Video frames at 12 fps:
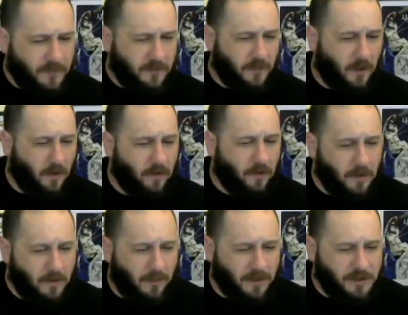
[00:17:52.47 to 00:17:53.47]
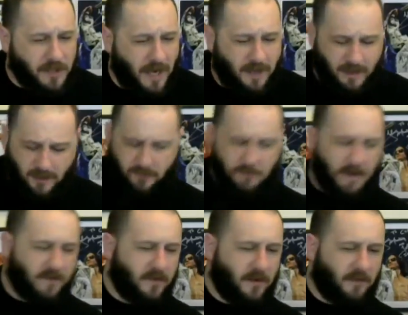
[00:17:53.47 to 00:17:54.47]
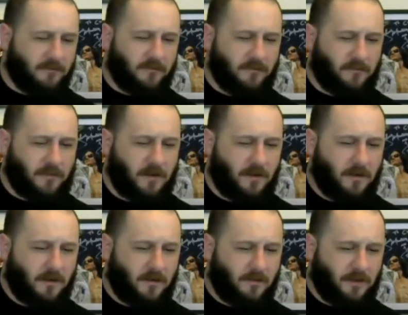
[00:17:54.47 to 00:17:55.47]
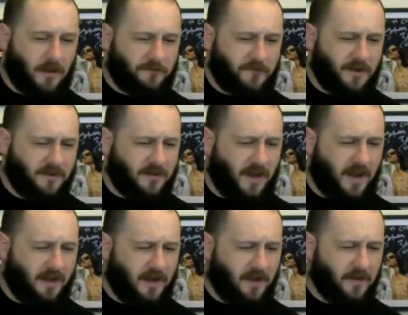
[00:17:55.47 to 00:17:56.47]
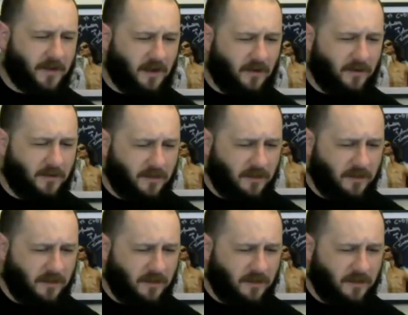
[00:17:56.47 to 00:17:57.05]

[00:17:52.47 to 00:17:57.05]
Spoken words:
Uh-oh, my chat here is messing up. We got to fix that. There we go.